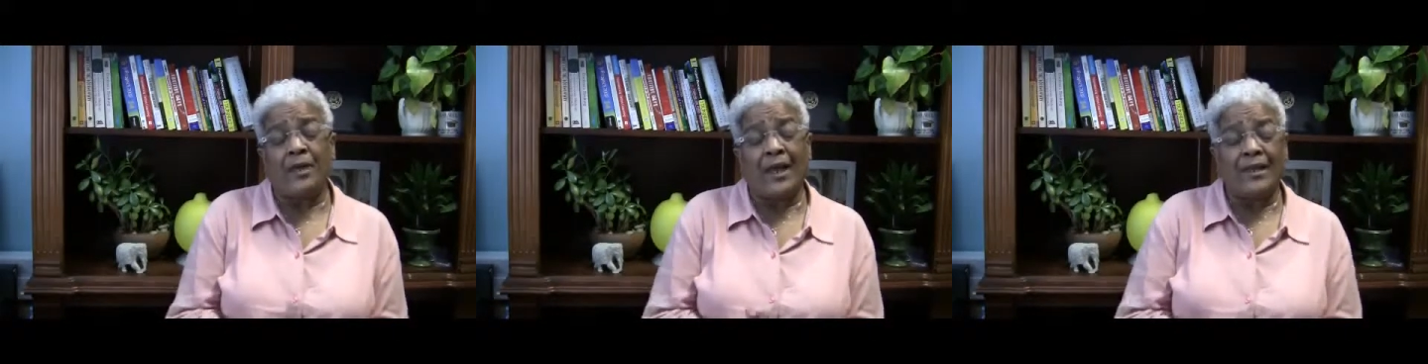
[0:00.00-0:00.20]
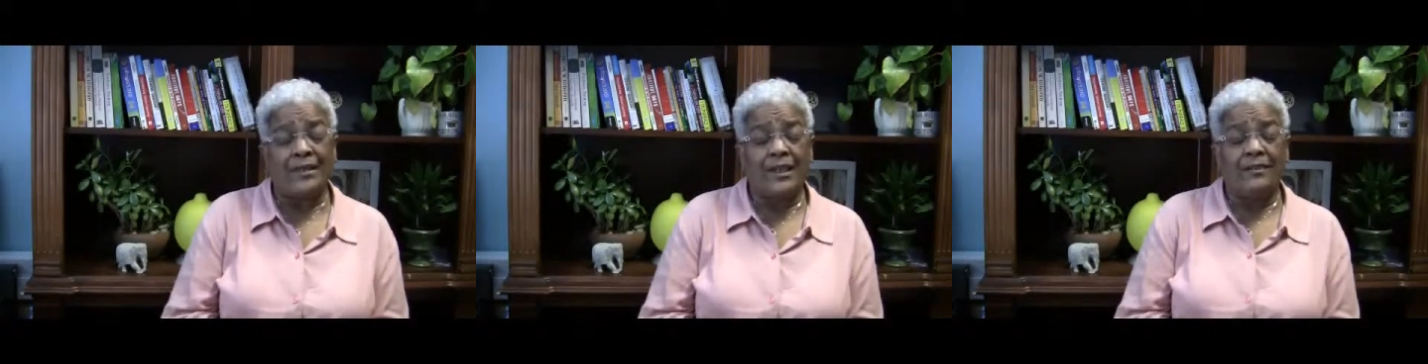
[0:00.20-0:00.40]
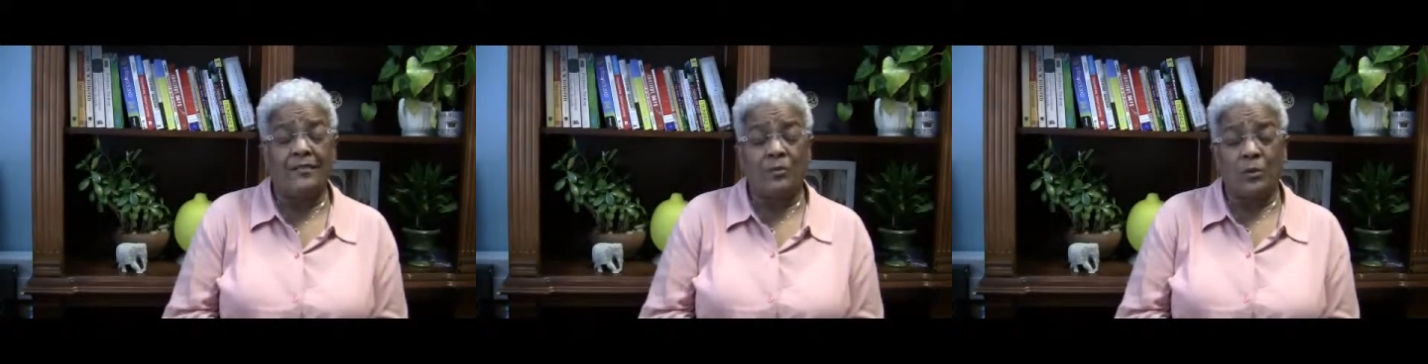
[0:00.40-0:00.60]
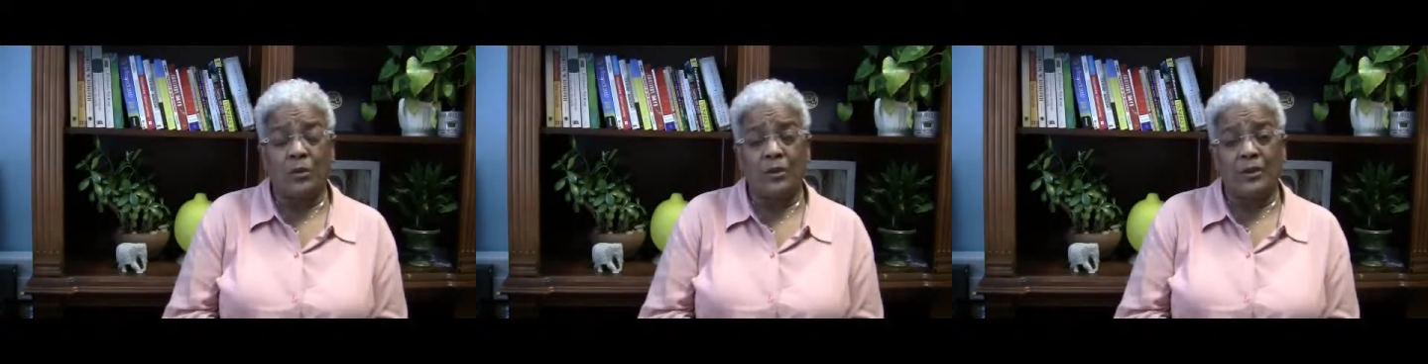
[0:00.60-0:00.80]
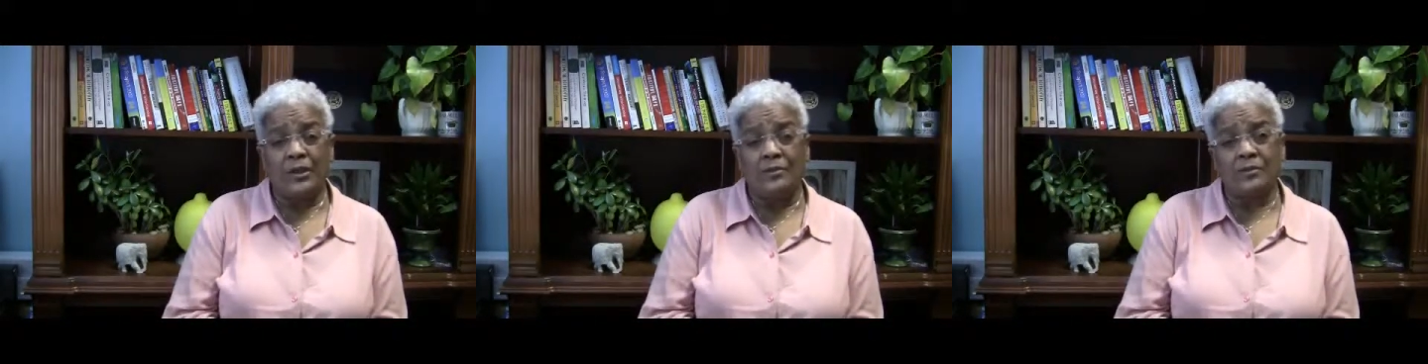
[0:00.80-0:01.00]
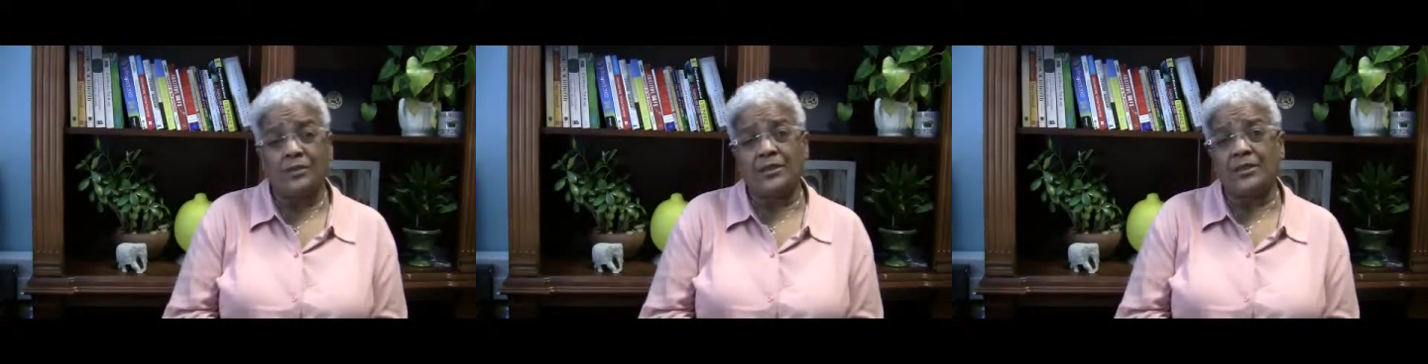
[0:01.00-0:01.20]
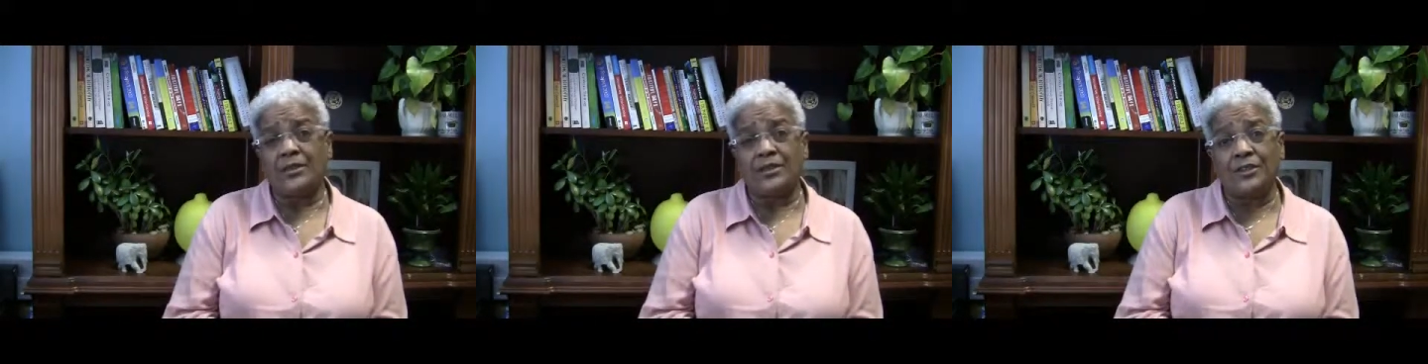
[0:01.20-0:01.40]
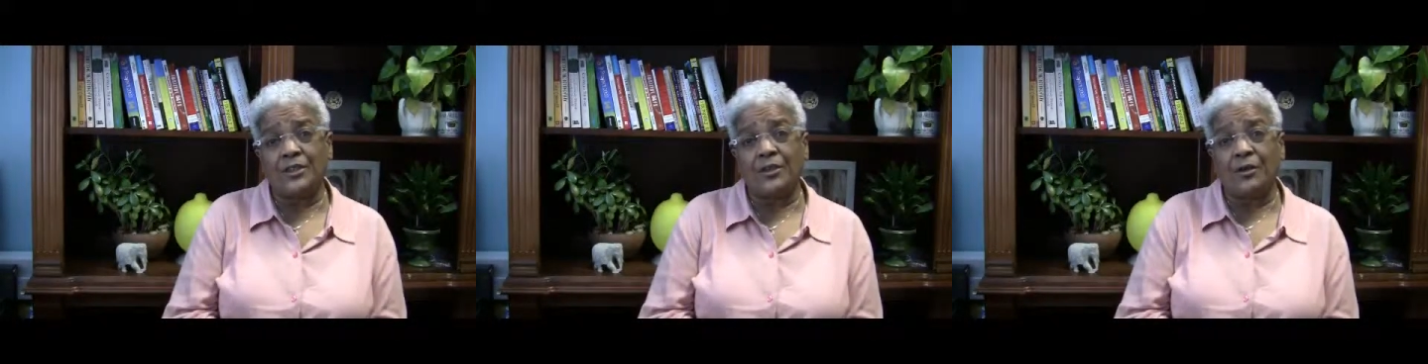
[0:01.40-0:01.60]
like David Williams, is
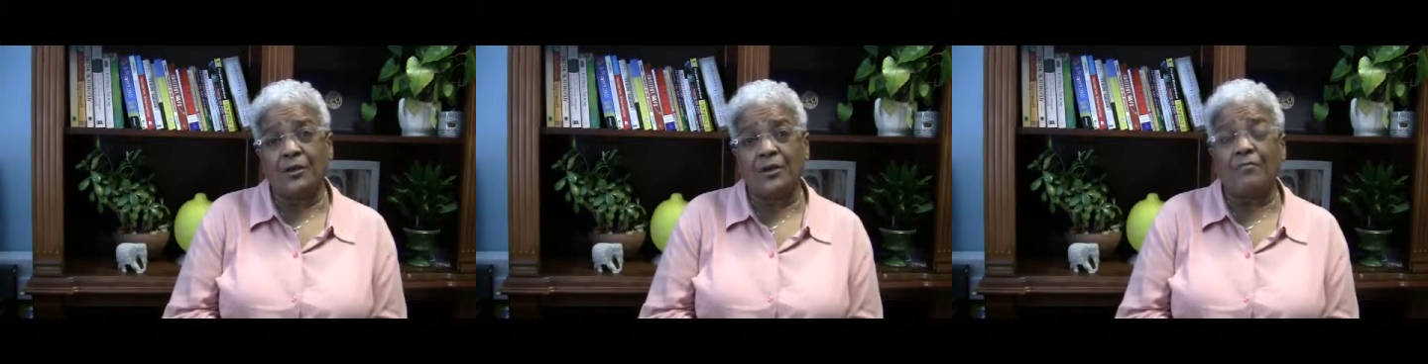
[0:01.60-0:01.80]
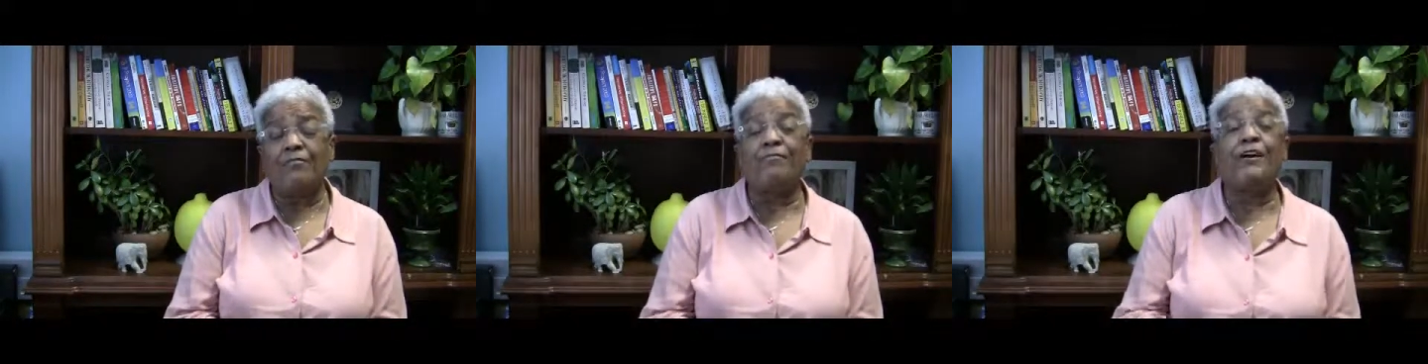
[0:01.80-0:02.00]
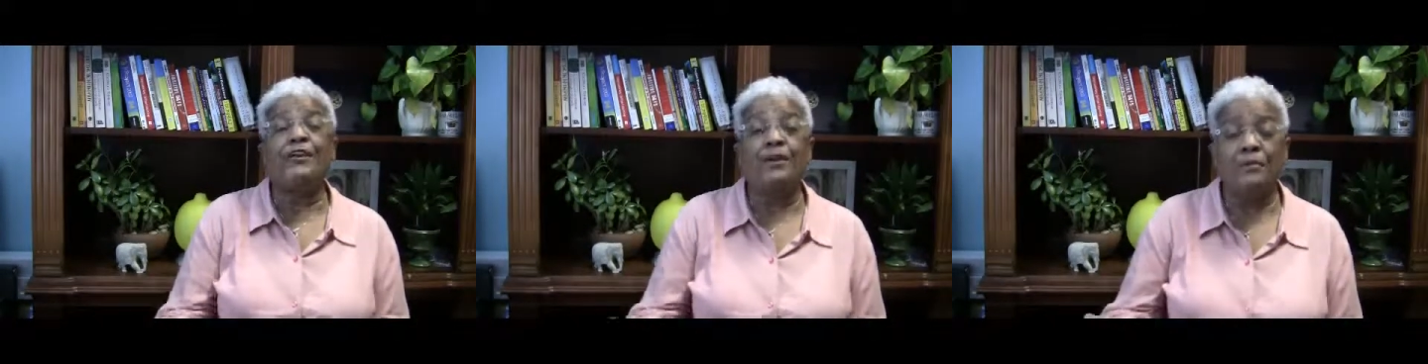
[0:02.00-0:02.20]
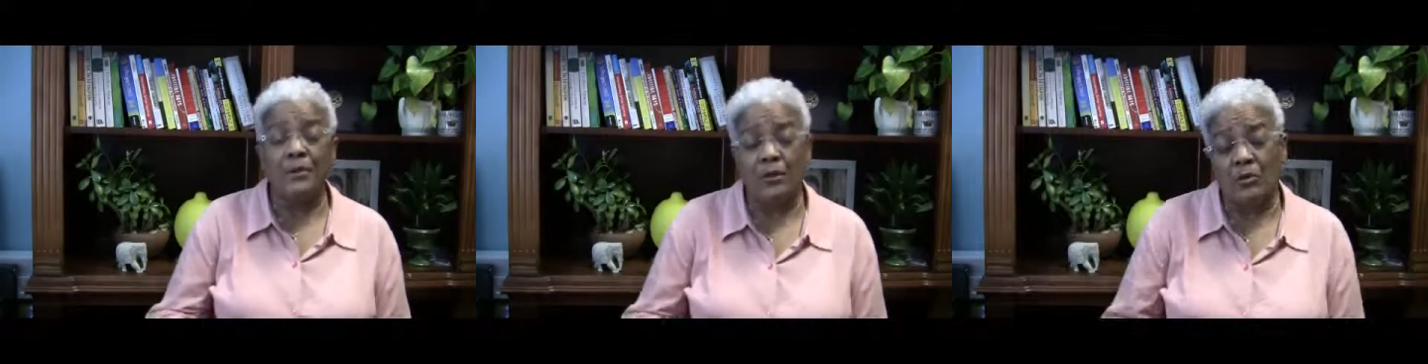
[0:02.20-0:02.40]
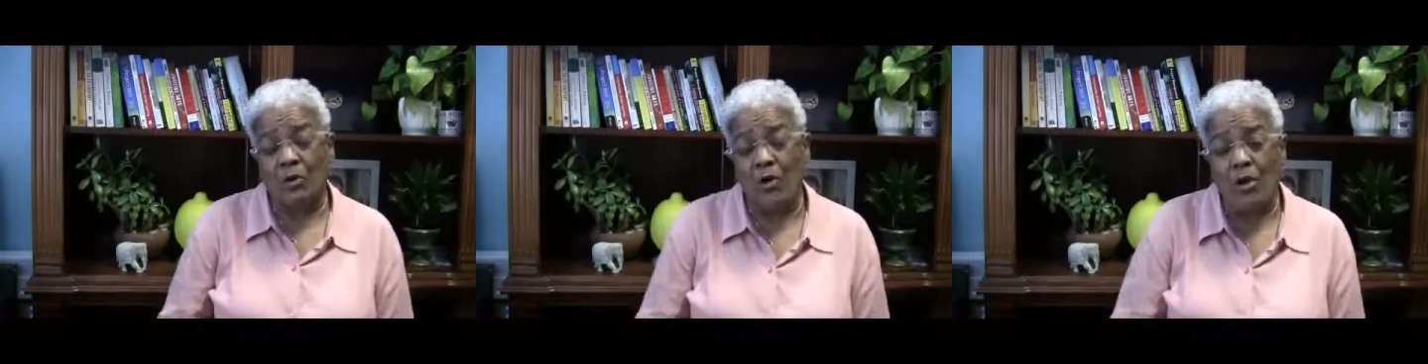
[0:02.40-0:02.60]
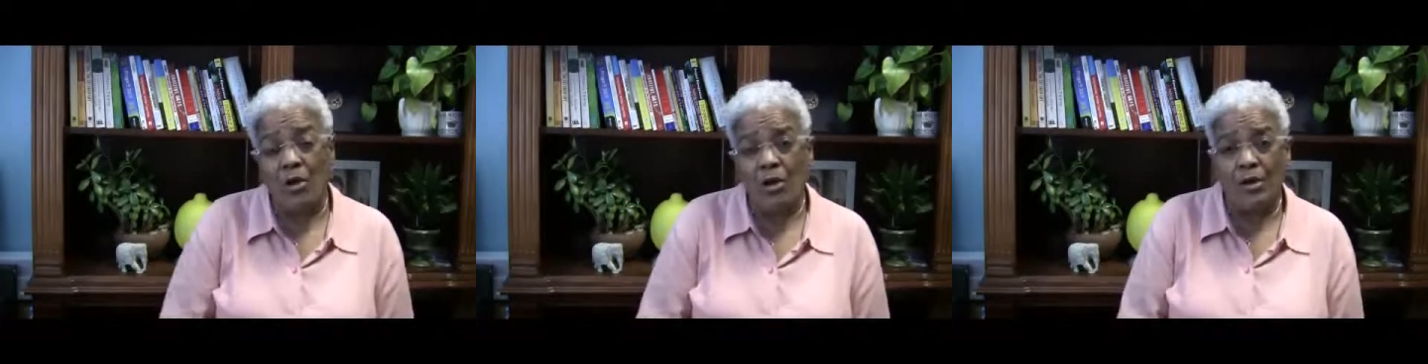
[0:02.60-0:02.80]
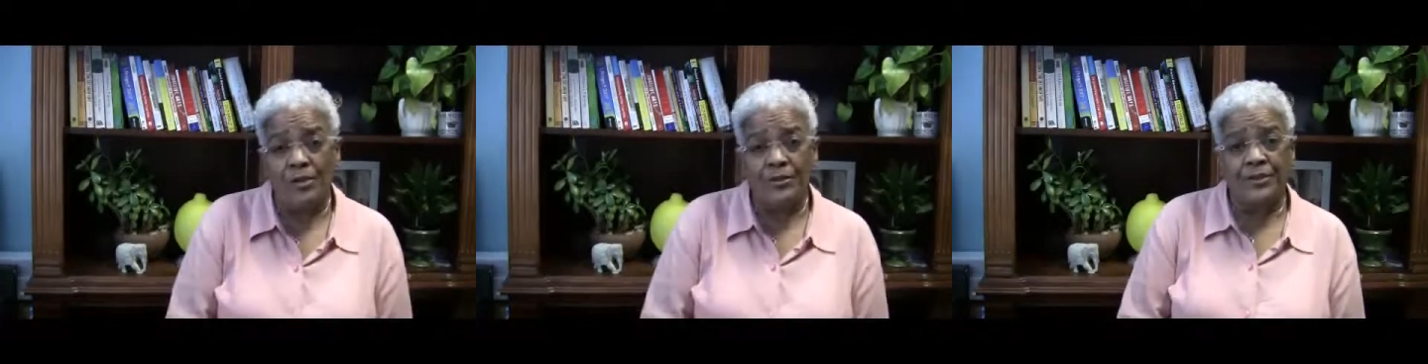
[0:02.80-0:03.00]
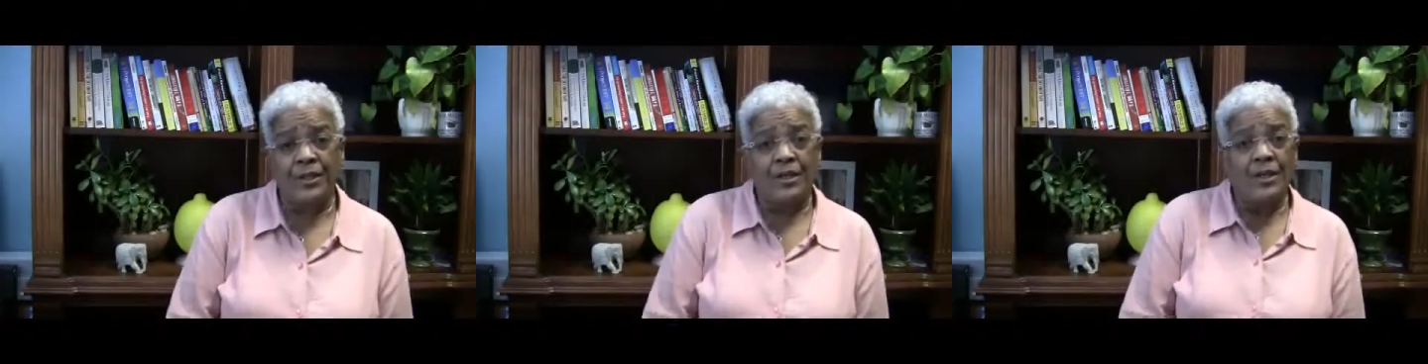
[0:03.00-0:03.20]
considered a fundamental
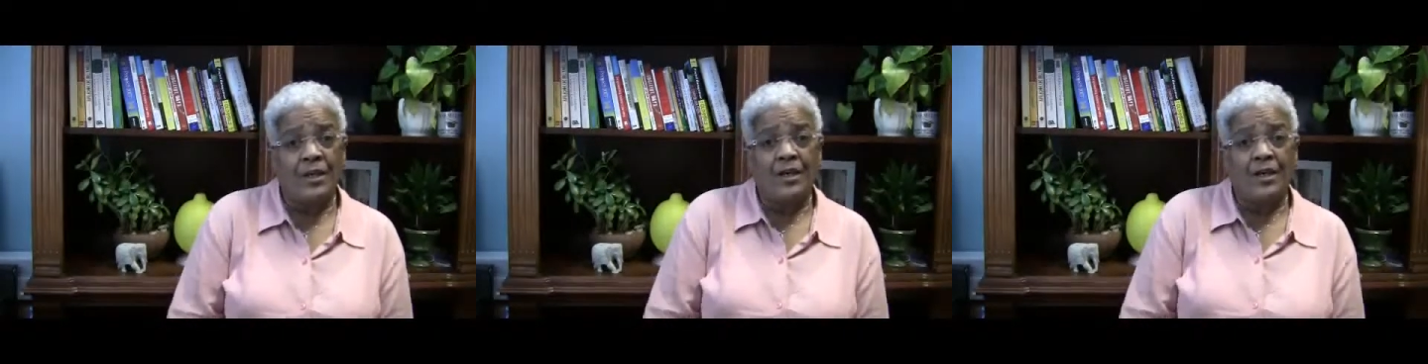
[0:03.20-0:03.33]
cause